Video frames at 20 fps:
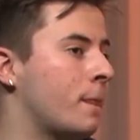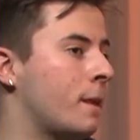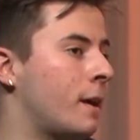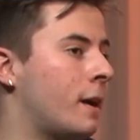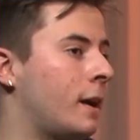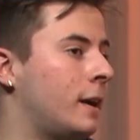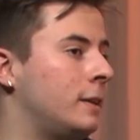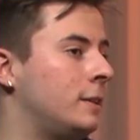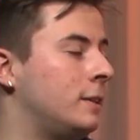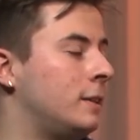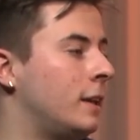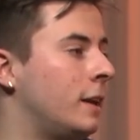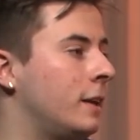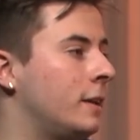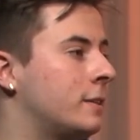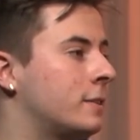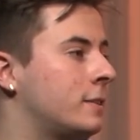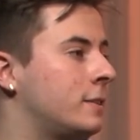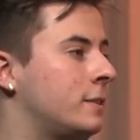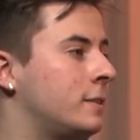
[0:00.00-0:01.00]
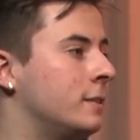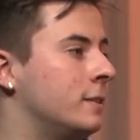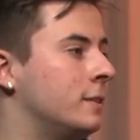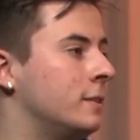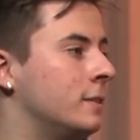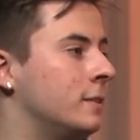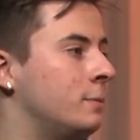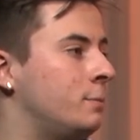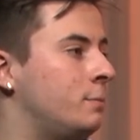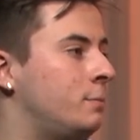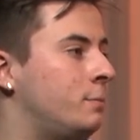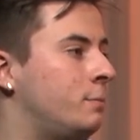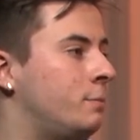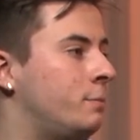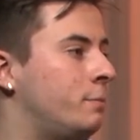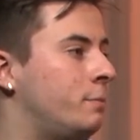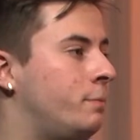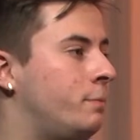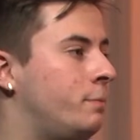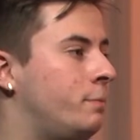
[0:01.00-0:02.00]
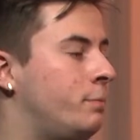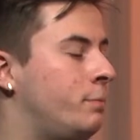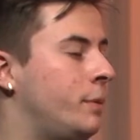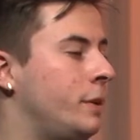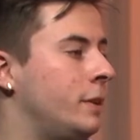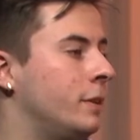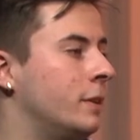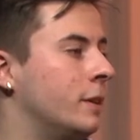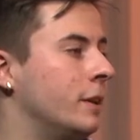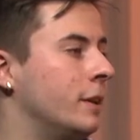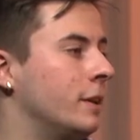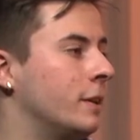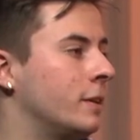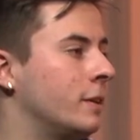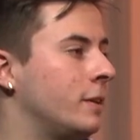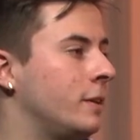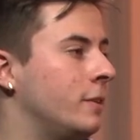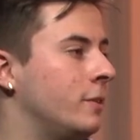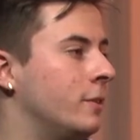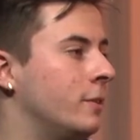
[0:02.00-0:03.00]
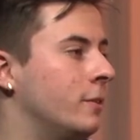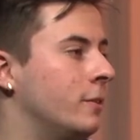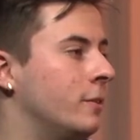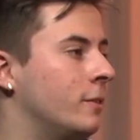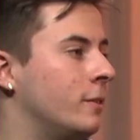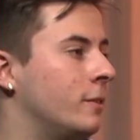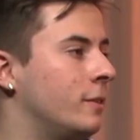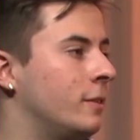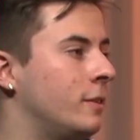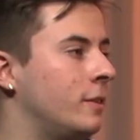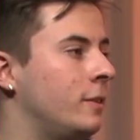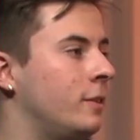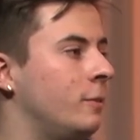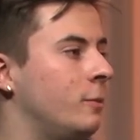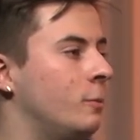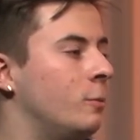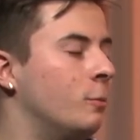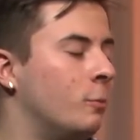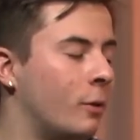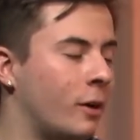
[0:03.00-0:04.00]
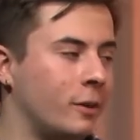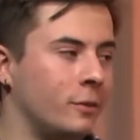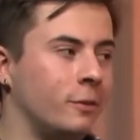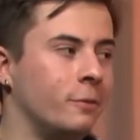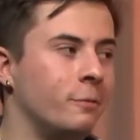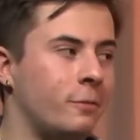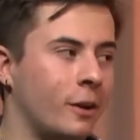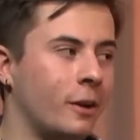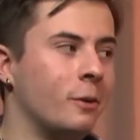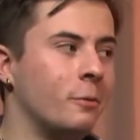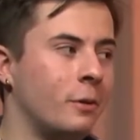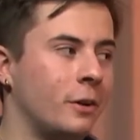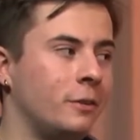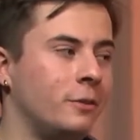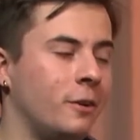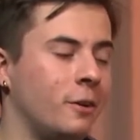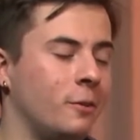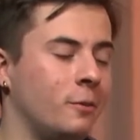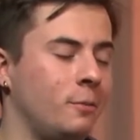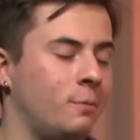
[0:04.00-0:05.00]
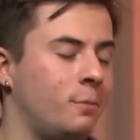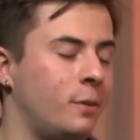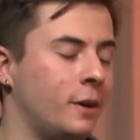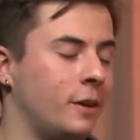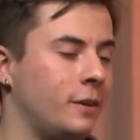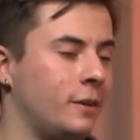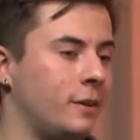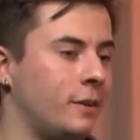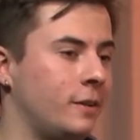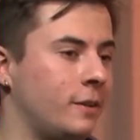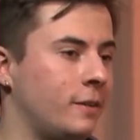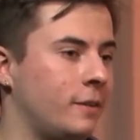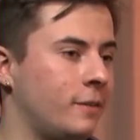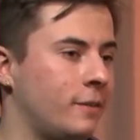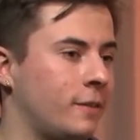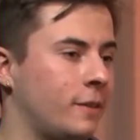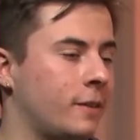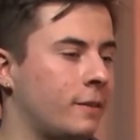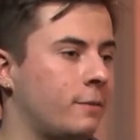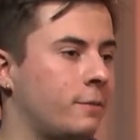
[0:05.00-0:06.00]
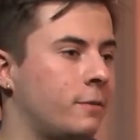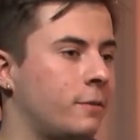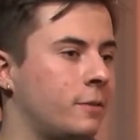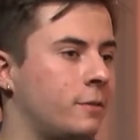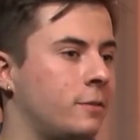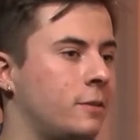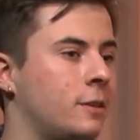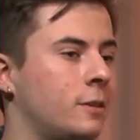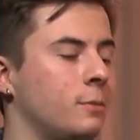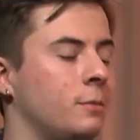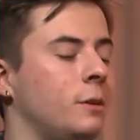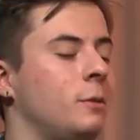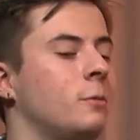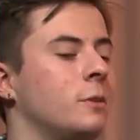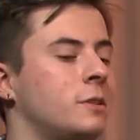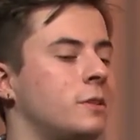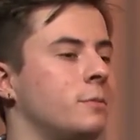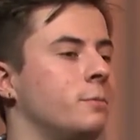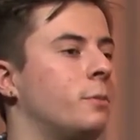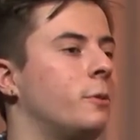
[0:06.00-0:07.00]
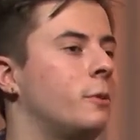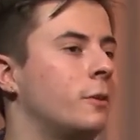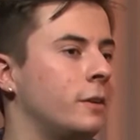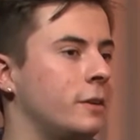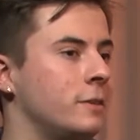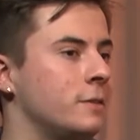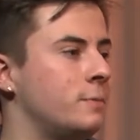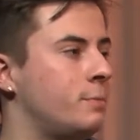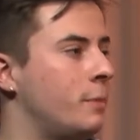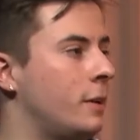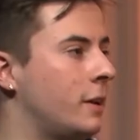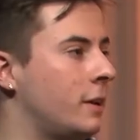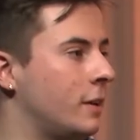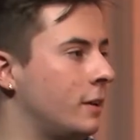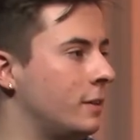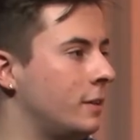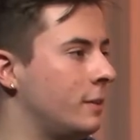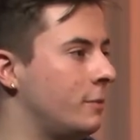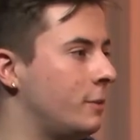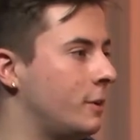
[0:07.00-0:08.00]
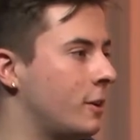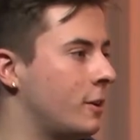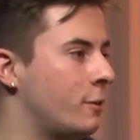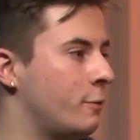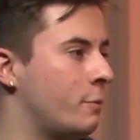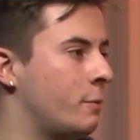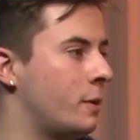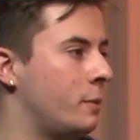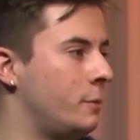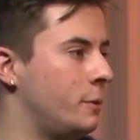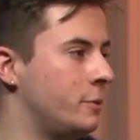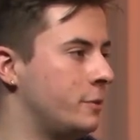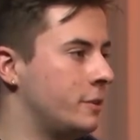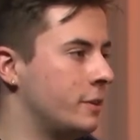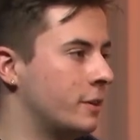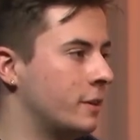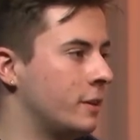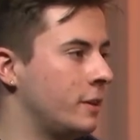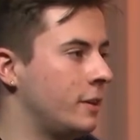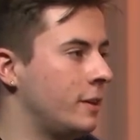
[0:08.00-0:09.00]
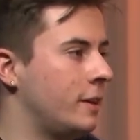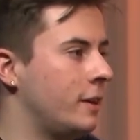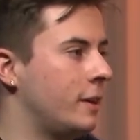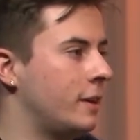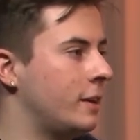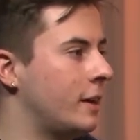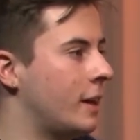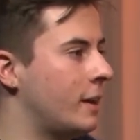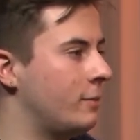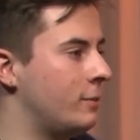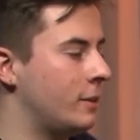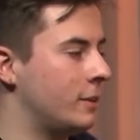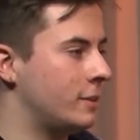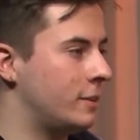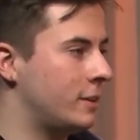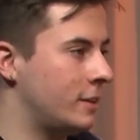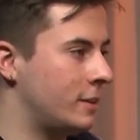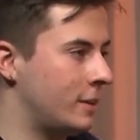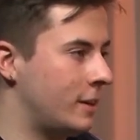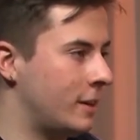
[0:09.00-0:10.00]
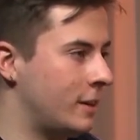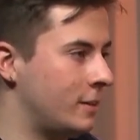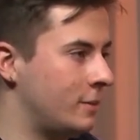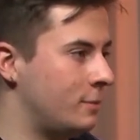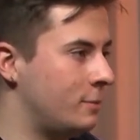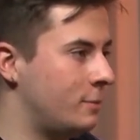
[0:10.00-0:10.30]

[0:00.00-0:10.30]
like to be like, very well known, but to me what's important is making a living off my music and having a dedicated